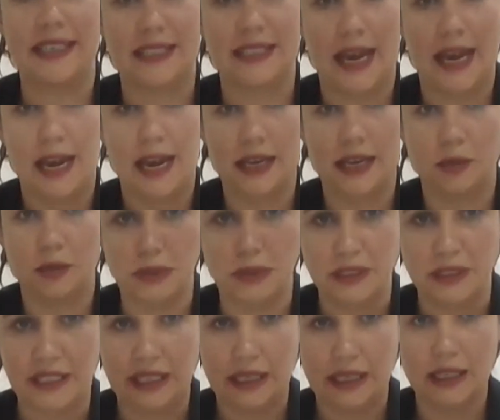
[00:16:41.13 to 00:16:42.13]
contained
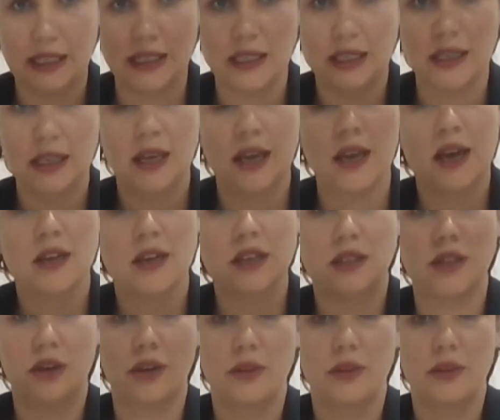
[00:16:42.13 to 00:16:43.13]
bleeding.
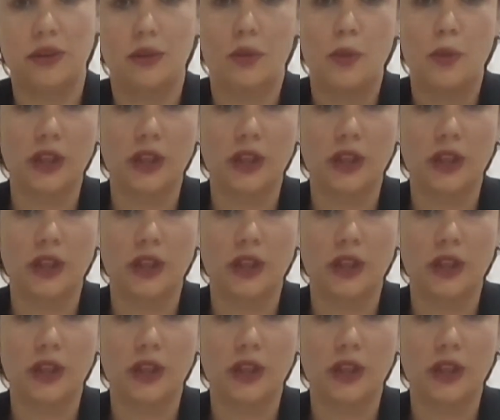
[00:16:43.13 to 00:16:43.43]
So